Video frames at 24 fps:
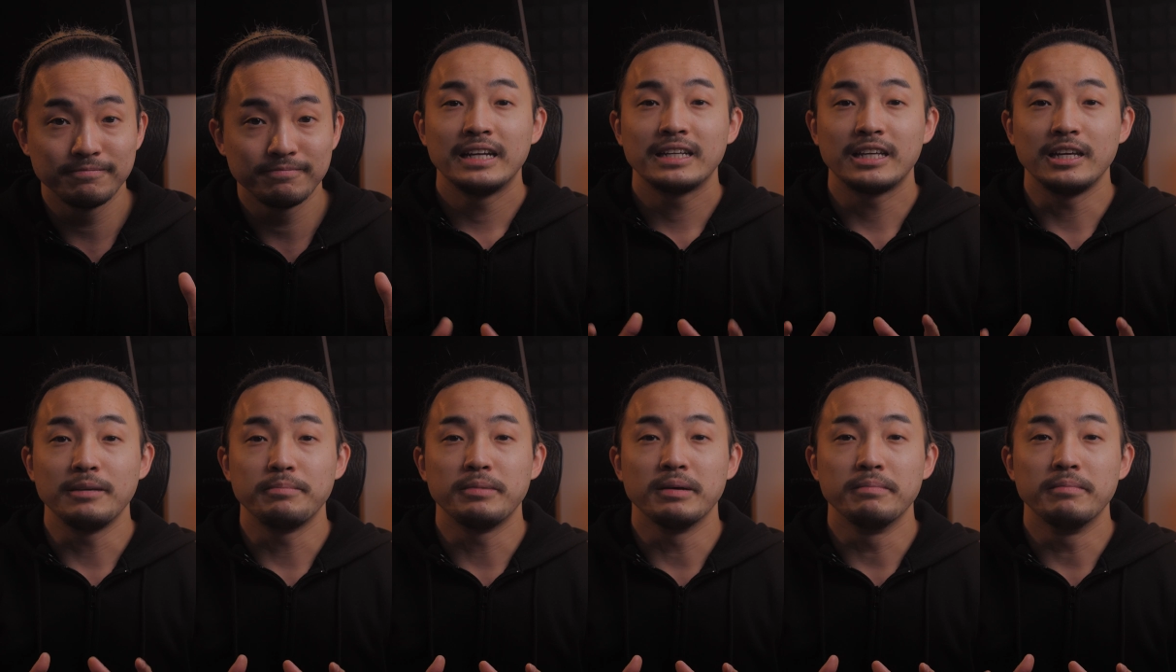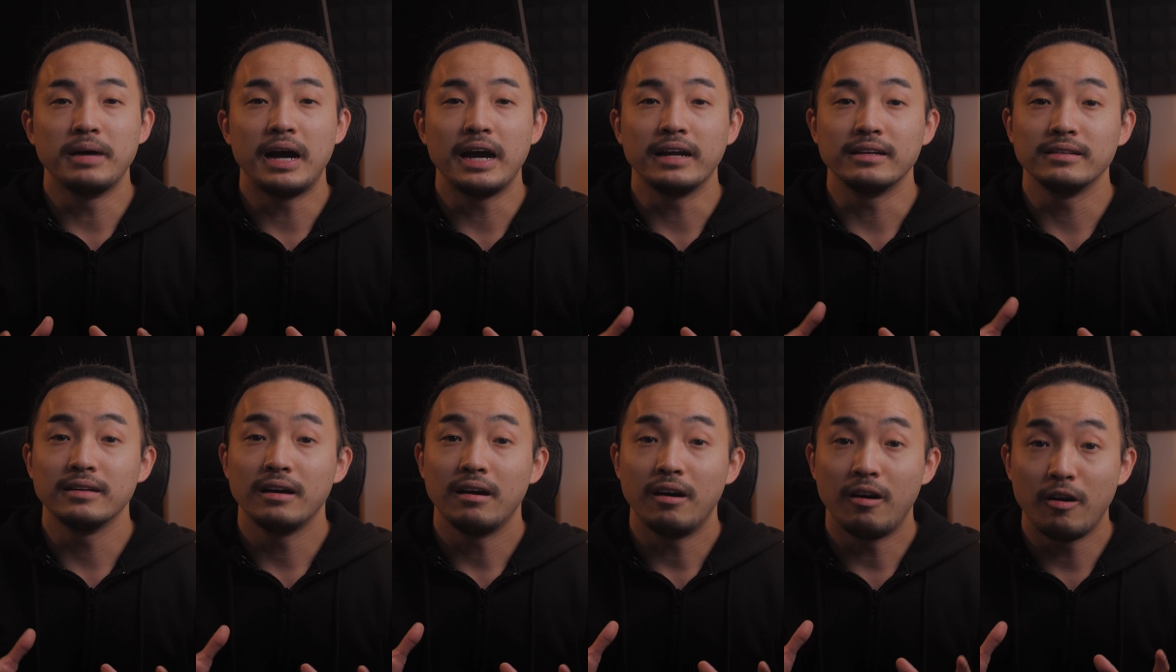Keep in
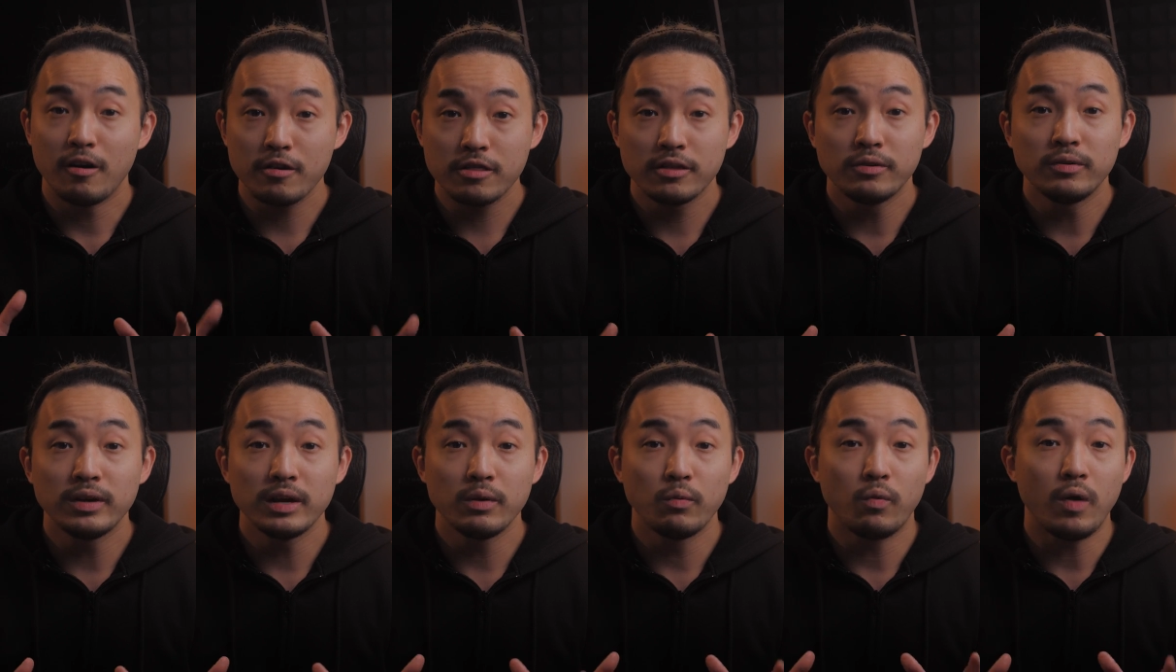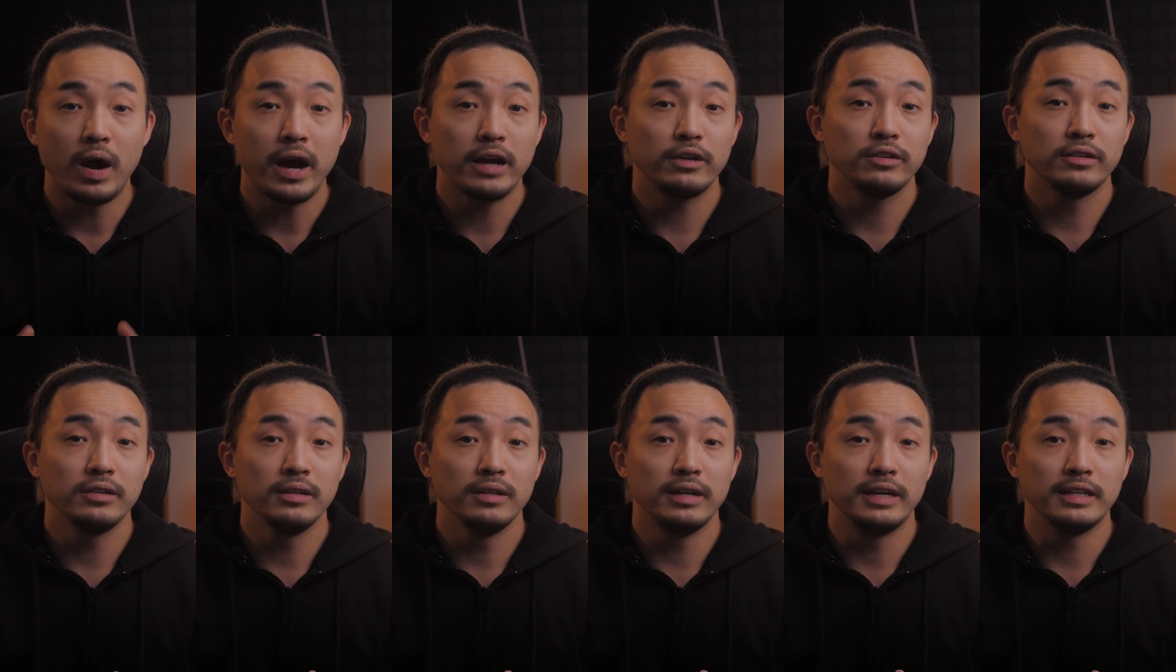mind, although a
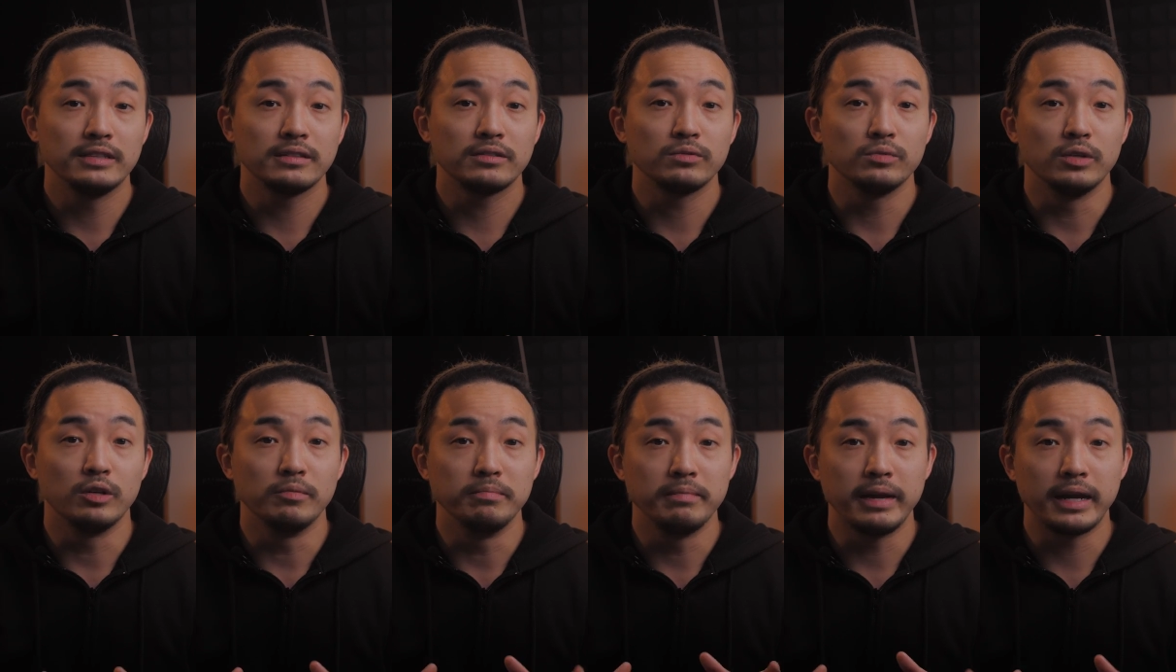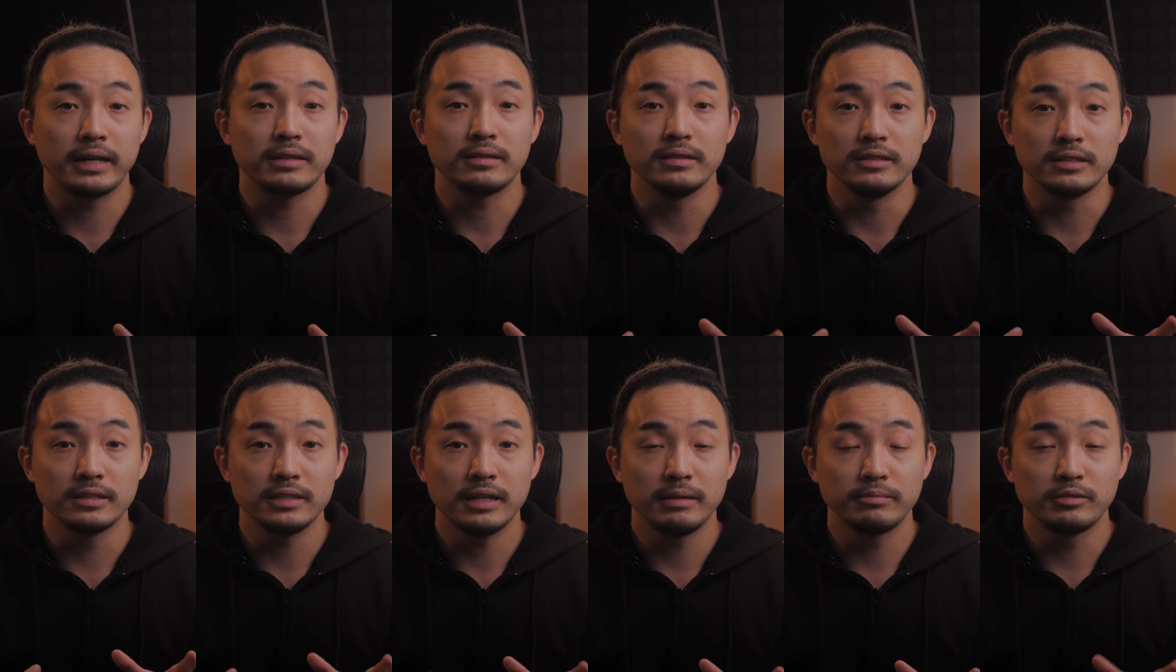wider lens will make the
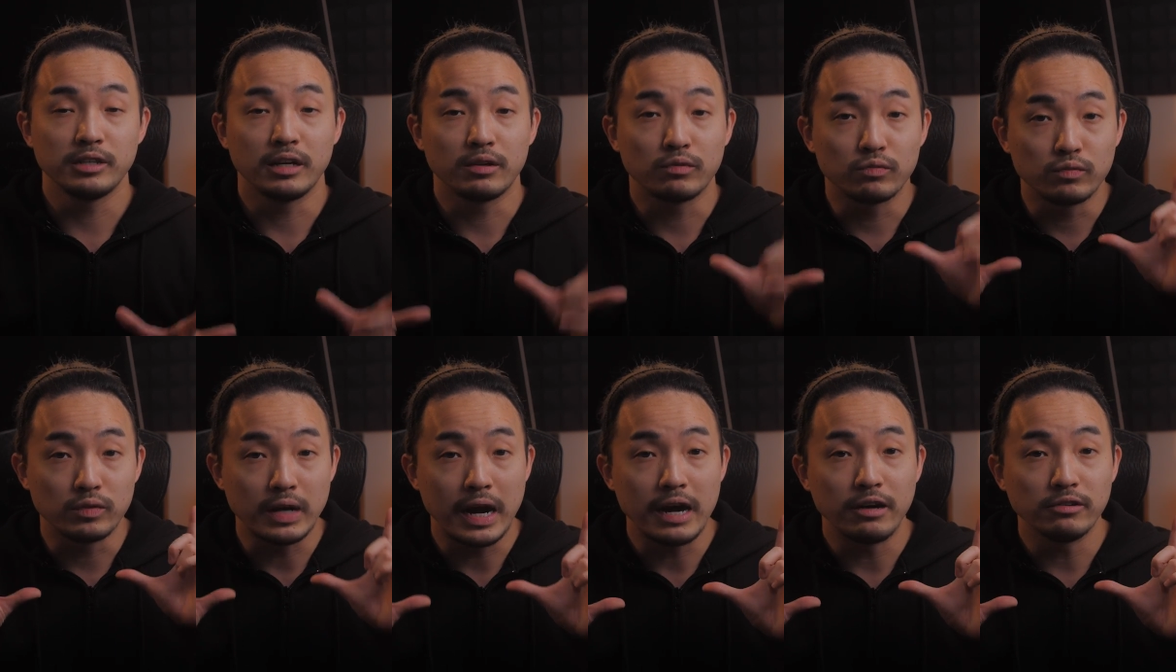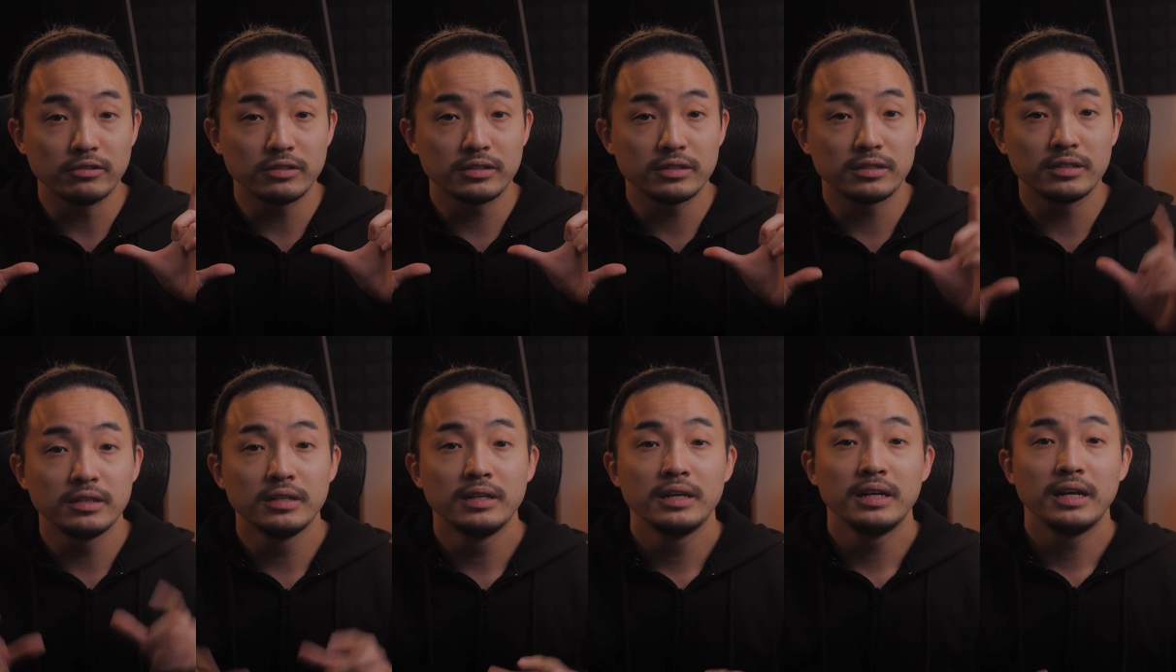subject
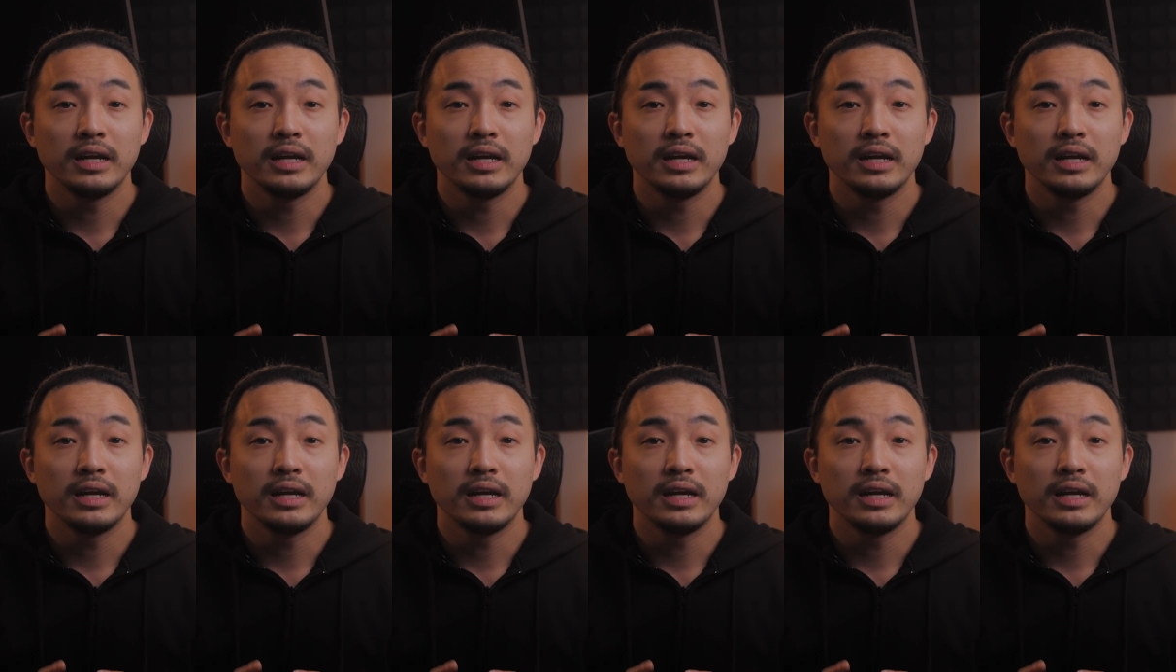rounder,